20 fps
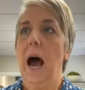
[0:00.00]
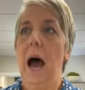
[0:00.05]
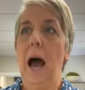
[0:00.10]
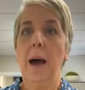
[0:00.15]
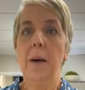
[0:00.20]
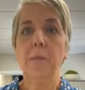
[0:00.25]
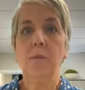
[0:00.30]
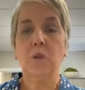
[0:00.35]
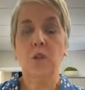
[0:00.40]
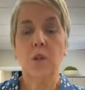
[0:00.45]

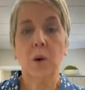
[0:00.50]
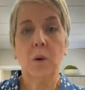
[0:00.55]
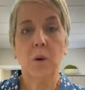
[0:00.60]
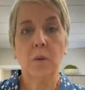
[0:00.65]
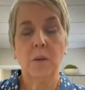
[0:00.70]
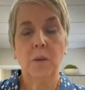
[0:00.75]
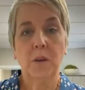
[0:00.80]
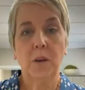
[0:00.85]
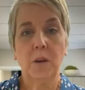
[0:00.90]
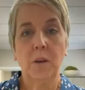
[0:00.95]
I'm
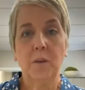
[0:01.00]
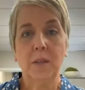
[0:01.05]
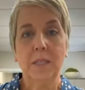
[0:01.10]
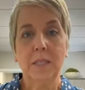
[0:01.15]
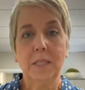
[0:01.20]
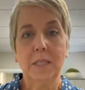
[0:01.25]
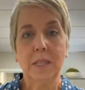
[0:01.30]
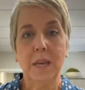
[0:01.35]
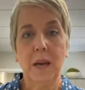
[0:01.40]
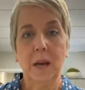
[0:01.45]
sharing with you the
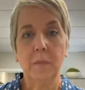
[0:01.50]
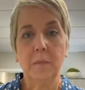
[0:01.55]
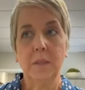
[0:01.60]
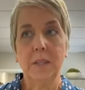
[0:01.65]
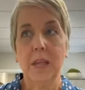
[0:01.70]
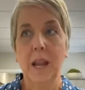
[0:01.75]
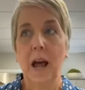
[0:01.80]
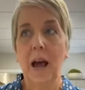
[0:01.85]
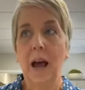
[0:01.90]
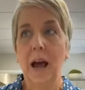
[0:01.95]
steps
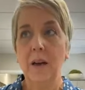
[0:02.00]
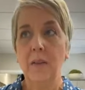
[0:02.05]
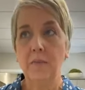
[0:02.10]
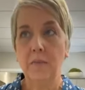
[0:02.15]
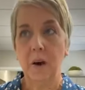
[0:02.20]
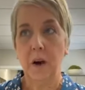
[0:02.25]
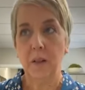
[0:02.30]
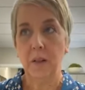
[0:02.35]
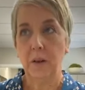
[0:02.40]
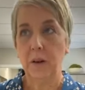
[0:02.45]
that I
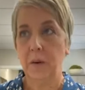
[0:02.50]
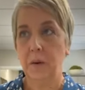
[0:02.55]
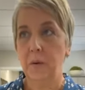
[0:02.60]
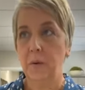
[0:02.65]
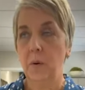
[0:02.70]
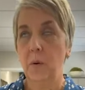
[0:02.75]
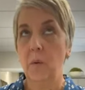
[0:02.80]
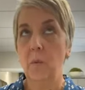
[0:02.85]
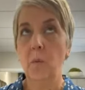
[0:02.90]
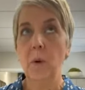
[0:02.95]

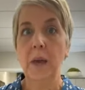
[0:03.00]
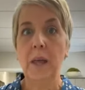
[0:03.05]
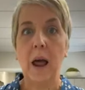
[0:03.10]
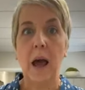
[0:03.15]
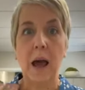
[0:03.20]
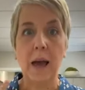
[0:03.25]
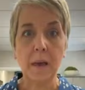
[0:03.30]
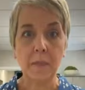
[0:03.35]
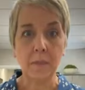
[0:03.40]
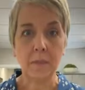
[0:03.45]
follow when
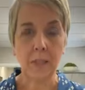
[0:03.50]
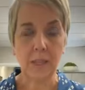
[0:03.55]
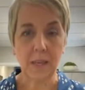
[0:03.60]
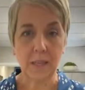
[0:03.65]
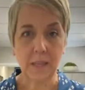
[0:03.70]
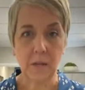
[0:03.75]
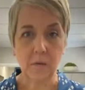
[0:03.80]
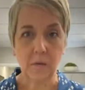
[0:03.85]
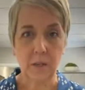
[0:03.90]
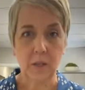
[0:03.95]
I am
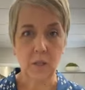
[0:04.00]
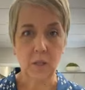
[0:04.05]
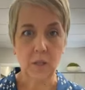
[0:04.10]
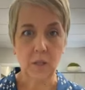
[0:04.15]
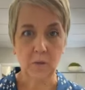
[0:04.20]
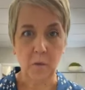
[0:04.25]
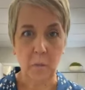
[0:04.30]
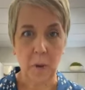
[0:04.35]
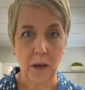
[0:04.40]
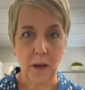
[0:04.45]
selecting
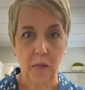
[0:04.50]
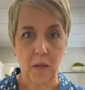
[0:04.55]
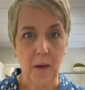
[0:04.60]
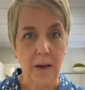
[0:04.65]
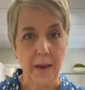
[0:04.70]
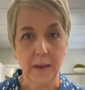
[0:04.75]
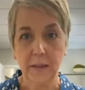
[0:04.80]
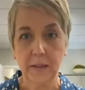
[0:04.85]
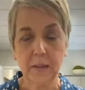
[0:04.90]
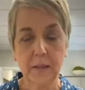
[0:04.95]
finishes for my
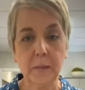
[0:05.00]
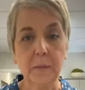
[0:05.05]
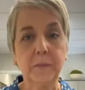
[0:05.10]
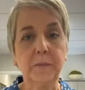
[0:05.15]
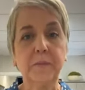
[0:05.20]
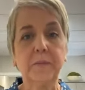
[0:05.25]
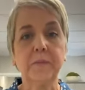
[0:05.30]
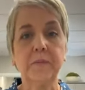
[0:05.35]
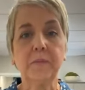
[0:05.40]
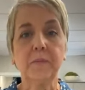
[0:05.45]
clients.
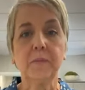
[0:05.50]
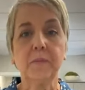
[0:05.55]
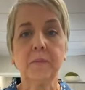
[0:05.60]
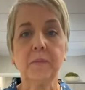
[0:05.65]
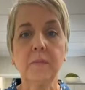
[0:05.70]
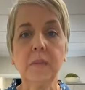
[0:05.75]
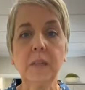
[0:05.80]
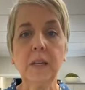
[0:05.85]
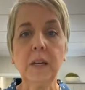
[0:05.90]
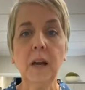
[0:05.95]

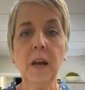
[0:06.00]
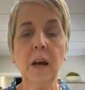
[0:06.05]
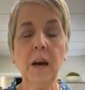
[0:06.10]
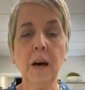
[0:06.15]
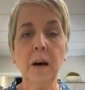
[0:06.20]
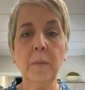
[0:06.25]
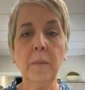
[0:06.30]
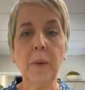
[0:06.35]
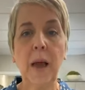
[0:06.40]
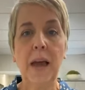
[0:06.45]

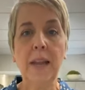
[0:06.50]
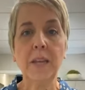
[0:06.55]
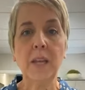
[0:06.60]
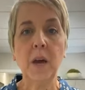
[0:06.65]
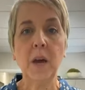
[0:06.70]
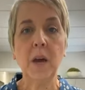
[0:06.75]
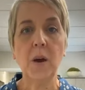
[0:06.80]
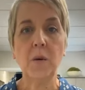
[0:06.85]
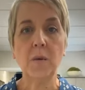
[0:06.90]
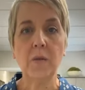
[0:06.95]
I
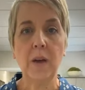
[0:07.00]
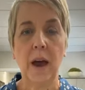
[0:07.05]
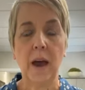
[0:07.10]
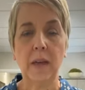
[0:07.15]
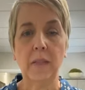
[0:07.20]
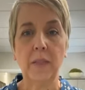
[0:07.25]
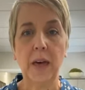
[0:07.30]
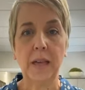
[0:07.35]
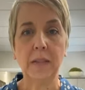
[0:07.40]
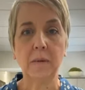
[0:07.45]
know
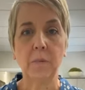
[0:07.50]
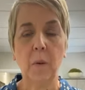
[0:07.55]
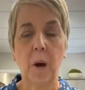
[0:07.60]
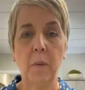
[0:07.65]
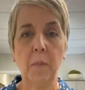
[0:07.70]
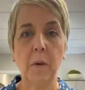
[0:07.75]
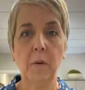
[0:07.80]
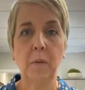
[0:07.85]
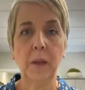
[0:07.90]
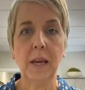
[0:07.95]
that that's
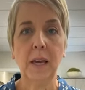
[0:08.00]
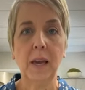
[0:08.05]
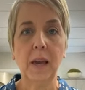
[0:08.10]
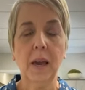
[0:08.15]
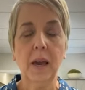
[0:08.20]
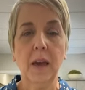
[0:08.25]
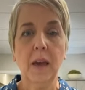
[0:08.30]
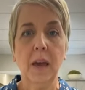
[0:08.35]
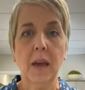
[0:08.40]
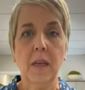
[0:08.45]
probably
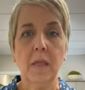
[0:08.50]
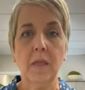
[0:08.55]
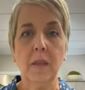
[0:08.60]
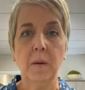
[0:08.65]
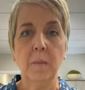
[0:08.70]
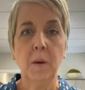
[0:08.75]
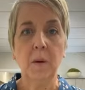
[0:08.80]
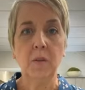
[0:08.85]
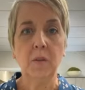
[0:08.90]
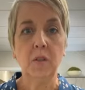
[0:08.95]

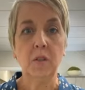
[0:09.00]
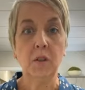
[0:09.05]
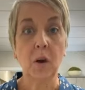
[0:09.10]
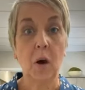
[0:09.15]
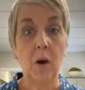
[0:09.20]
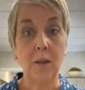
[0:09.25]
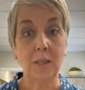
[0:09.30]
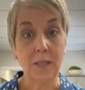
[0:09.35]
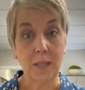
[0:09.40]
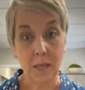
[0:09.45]
the most
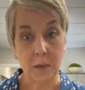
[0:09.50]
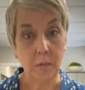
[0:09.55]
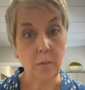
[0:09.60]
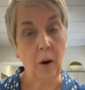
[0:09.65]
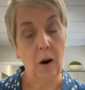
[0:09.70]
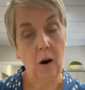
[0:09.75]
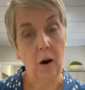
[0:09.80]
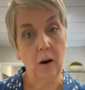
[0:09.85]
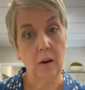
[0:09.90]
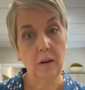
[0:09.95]
daunting
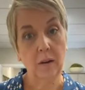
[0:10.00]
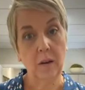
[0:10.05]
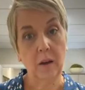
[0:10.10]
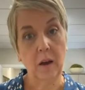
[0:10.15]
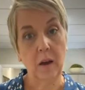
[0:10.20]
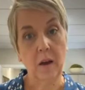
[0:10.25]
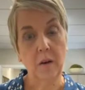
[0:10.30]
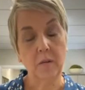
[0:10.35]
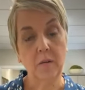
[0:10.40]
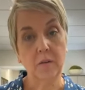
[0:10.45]
part
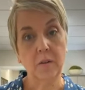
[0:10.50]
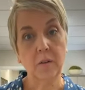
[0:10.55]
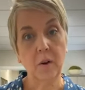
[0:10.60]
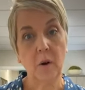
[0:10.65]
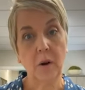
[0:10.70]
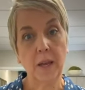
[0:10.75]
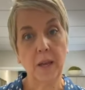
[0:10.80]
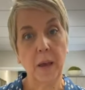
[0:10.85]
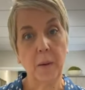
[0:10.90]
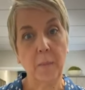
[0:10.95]
of
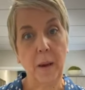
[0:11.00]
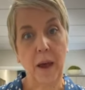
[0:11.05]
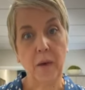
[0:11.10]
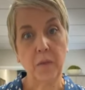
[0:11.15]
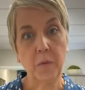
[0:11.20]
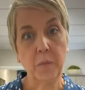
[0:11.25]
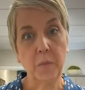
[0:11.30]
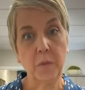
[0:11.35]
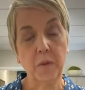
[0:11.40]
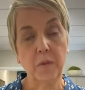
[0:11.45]
starting a
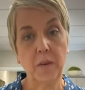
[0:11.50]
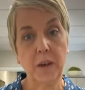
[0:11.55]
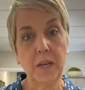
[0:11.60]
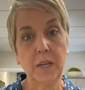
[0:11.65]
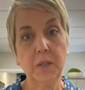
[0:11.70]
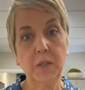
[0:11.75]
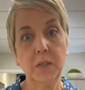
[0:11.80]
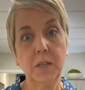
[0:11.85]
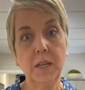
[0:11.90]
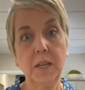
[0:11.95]
bathroom
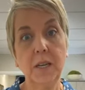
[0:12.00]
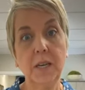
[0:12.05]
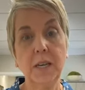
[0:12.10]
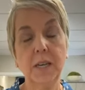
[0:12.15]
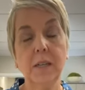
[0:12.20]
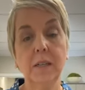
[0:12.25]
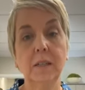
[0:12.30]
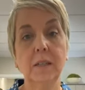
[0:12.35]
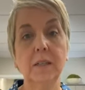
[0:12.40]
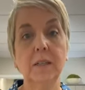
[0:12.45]
renovation
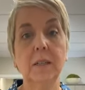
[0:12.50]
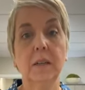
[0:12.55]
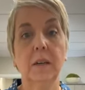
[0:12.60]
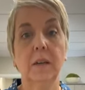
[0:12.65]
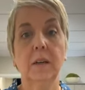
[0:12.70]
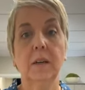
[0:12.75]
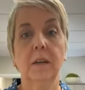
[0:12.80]
is